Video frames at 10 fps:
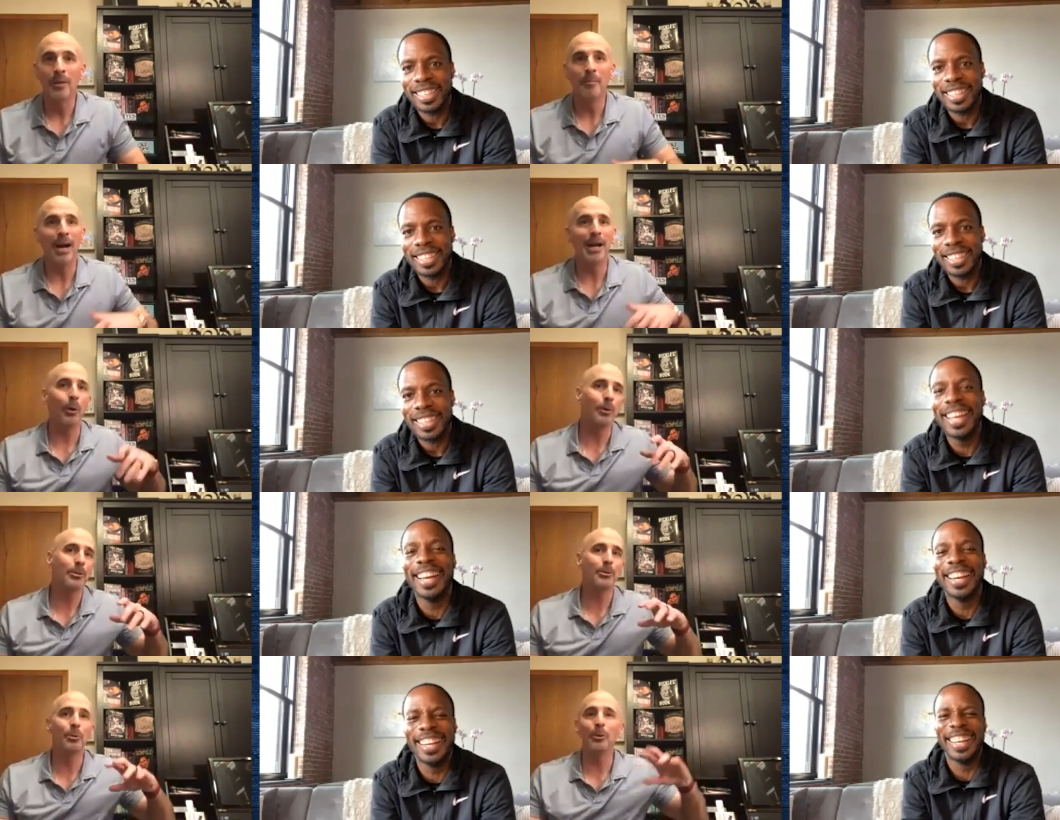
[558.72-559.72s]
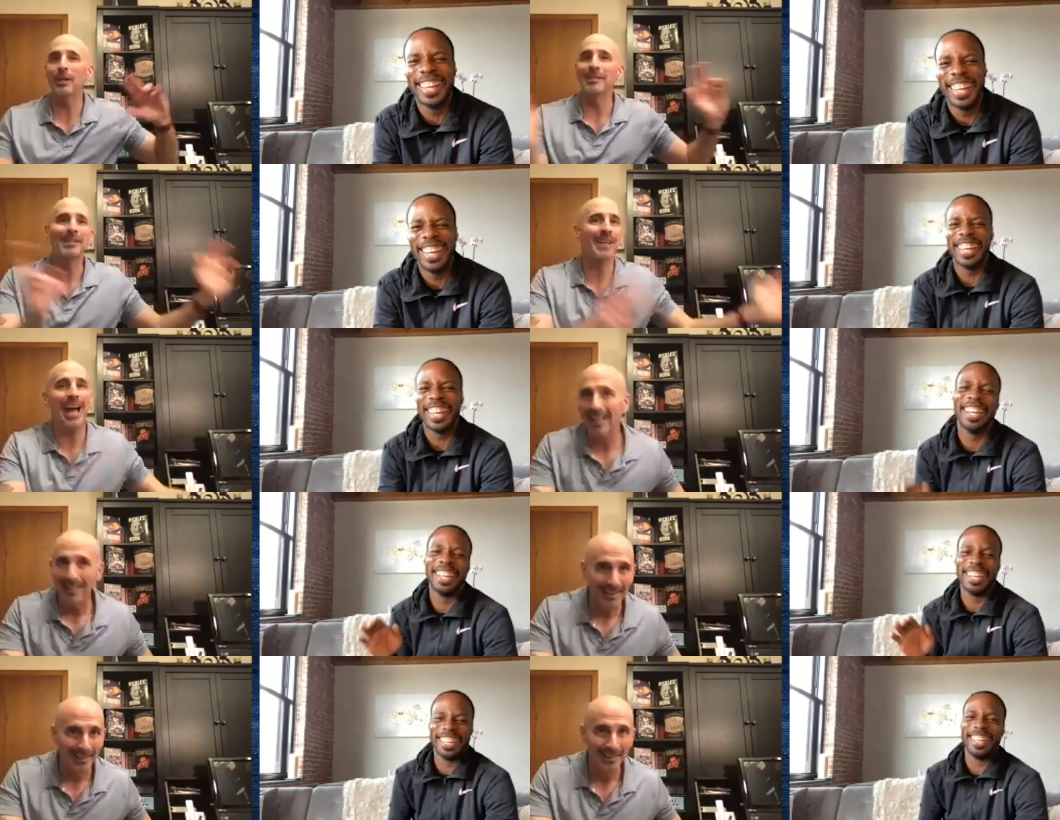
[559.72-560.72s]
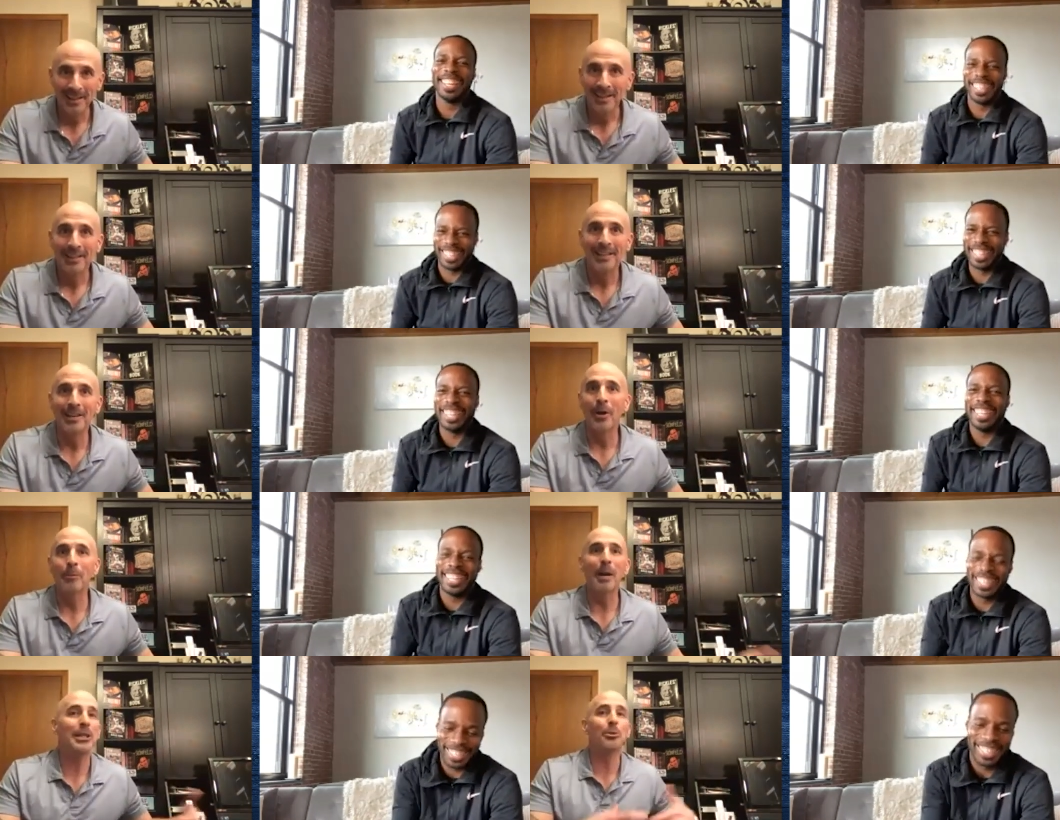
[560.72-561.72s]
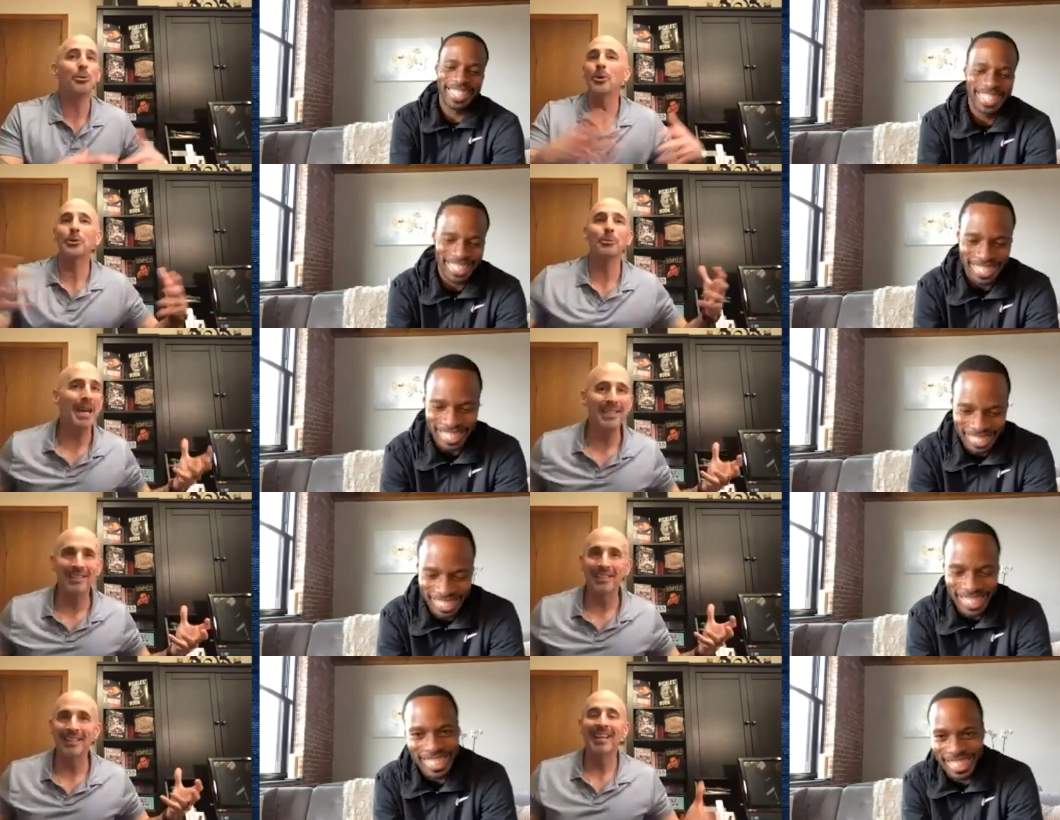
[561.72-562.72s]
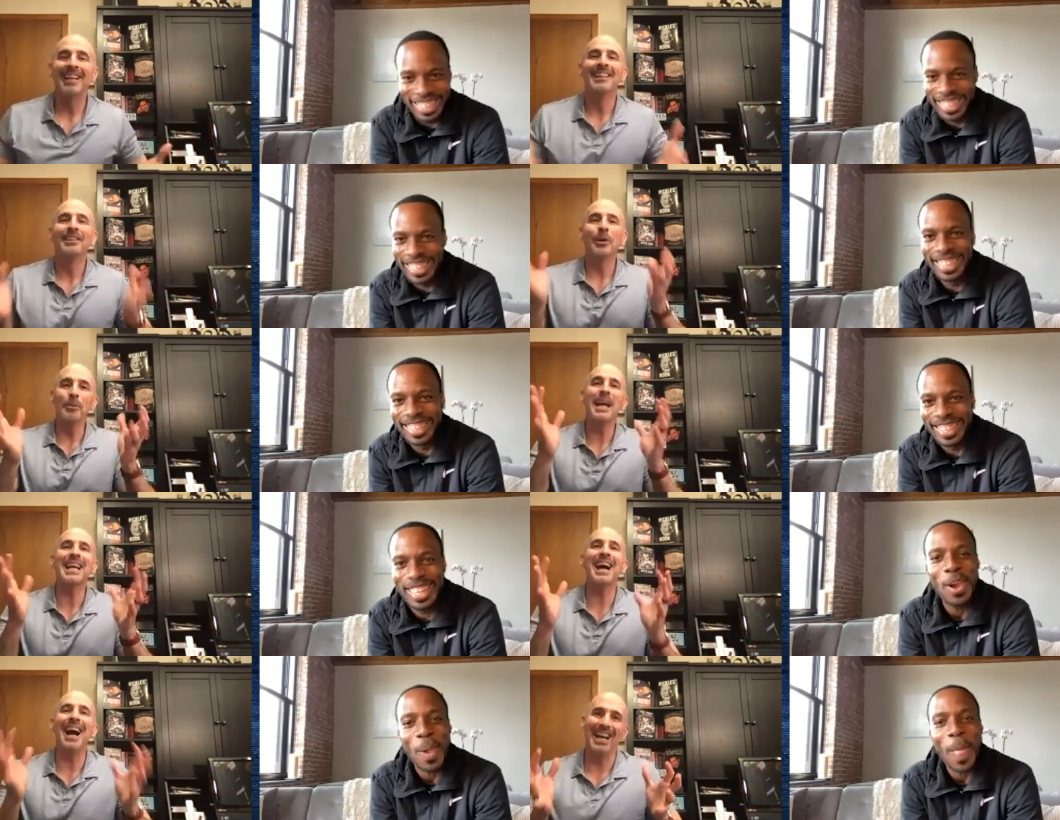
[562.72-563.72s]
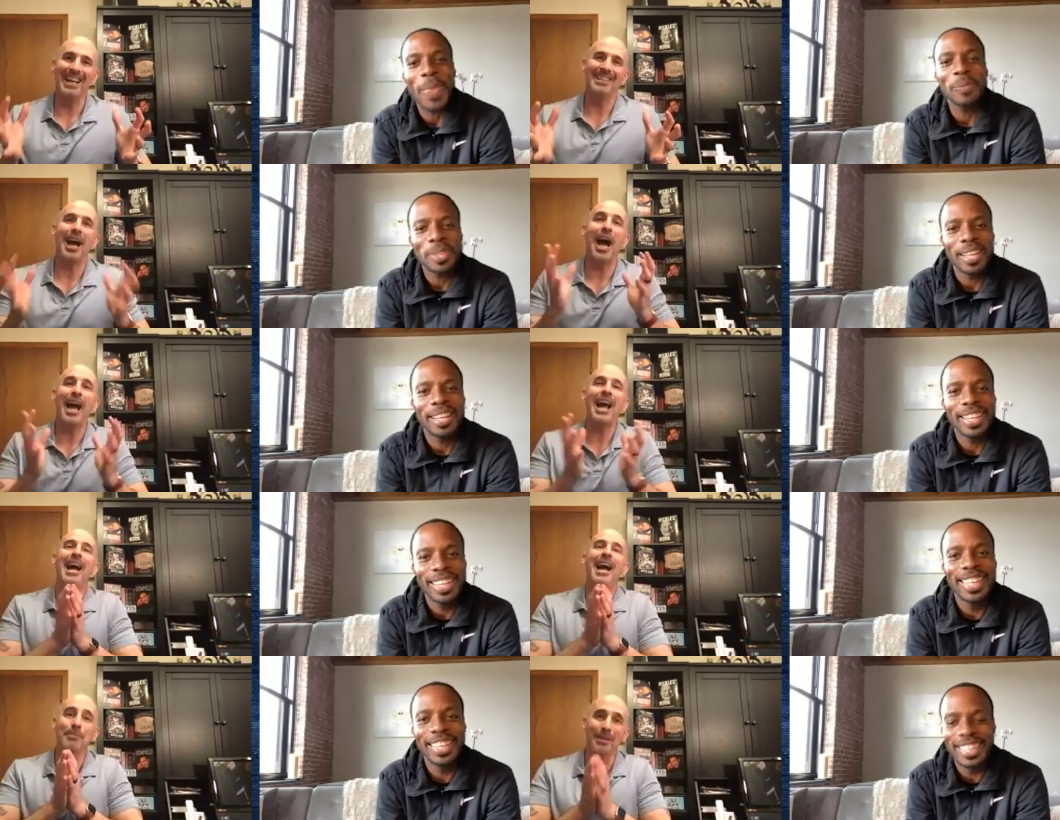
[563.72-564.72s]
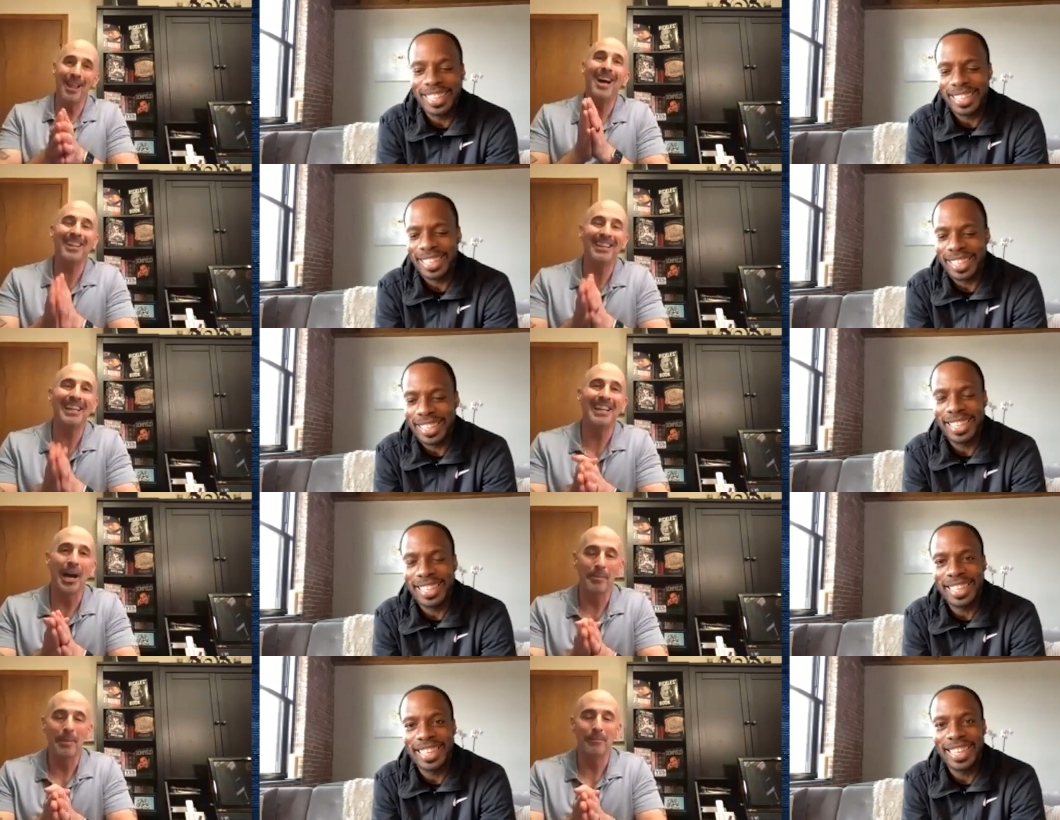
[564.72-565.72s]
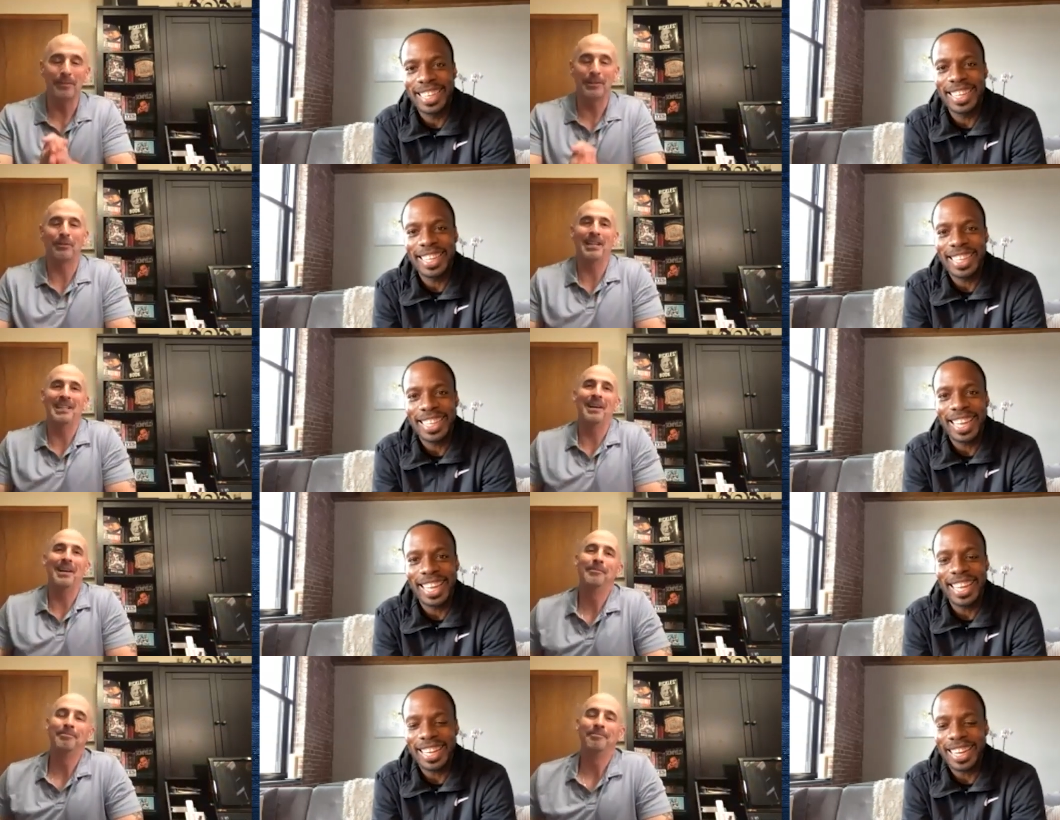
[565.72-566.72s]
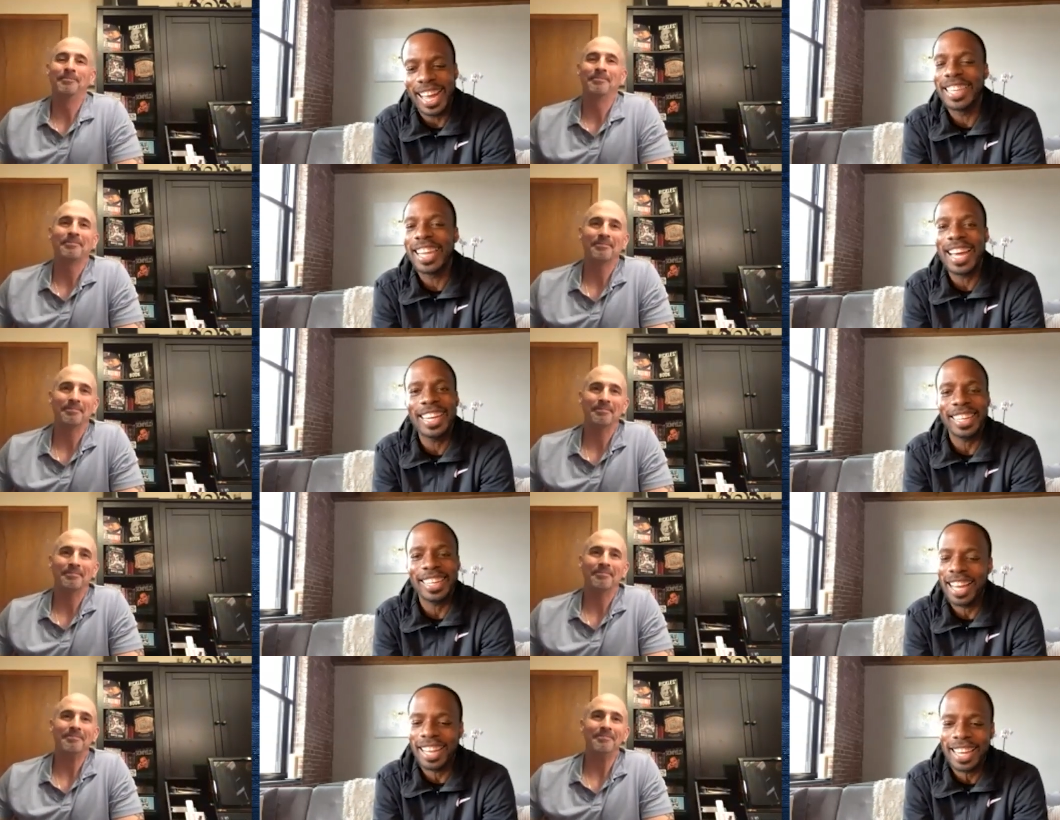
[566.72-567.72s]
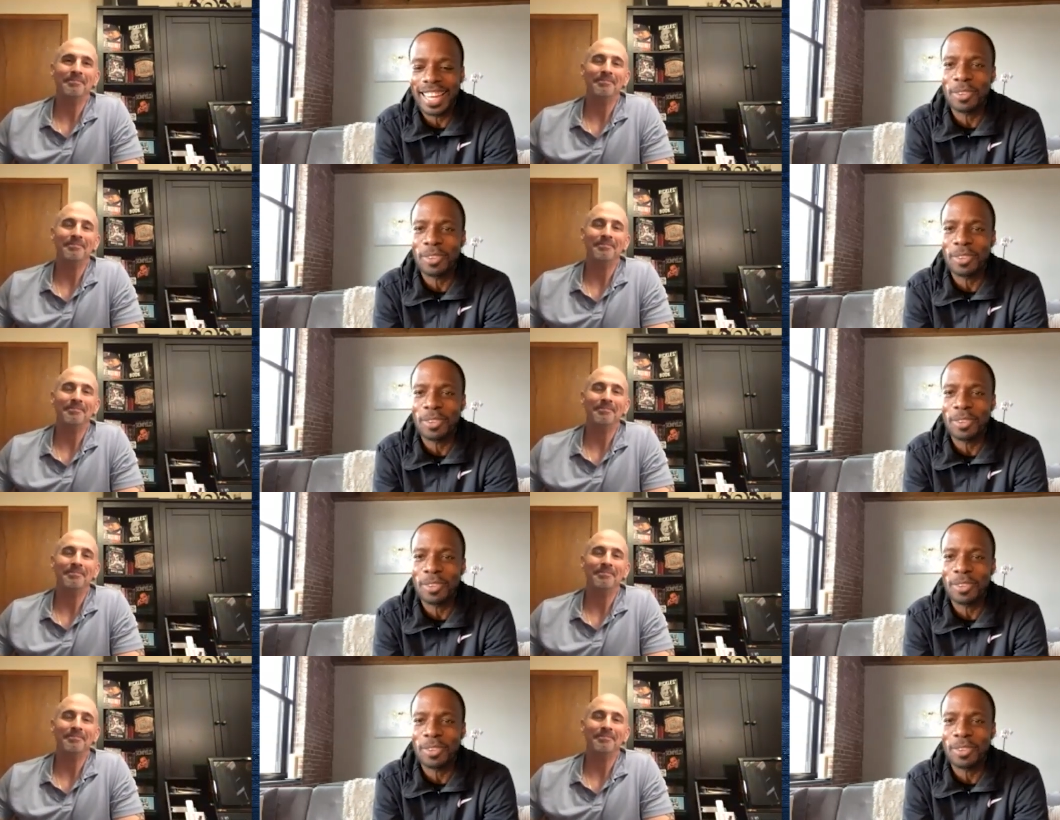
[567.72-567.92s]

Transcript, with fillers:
Speaker 1: my old school Gonzaga, you know, my George Mason. They're my guys. I, I am locked in on Memphis right now.
Speaker 2: I like it. I like it.